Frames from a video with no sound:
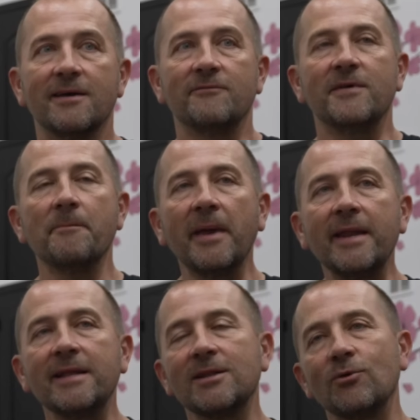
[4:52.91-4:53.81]
We
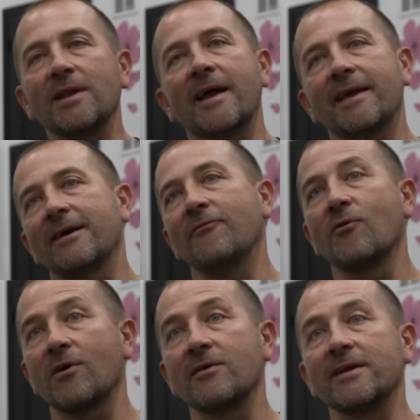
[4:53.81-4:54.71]
made it look like a
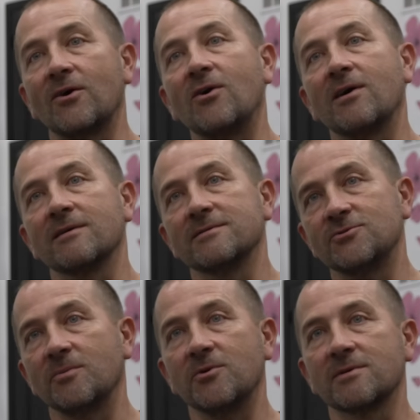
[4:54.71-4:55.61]
400R
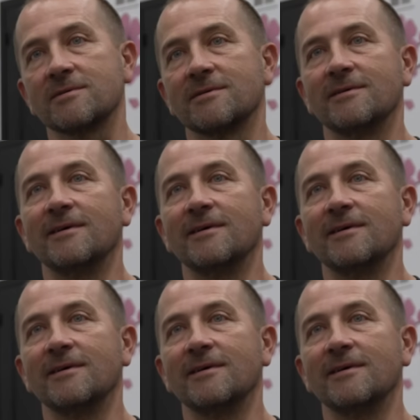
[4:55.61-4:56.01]
Tribute.